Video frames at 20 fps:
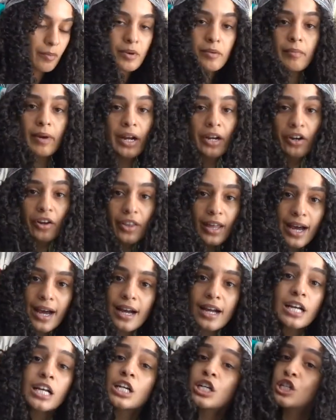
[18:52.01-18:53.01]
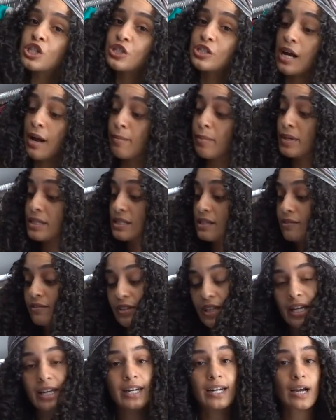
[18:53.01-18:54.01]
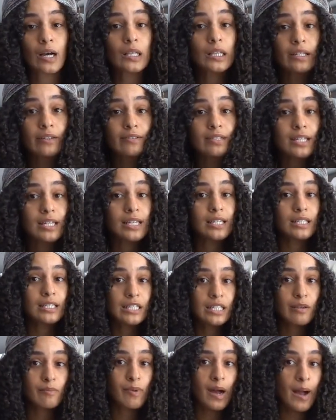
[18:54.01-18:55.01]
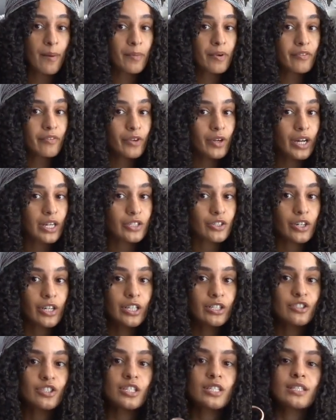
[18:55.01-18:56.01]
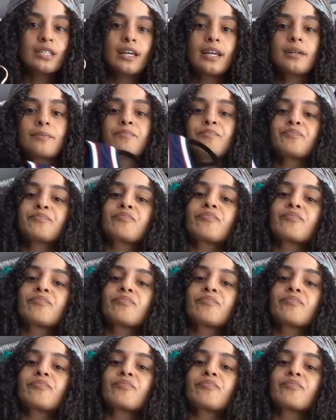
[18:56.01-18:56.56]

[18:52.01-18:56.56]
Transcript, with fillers: Reminder that Chelsea as of Late now lives in Depop if you guys are interested.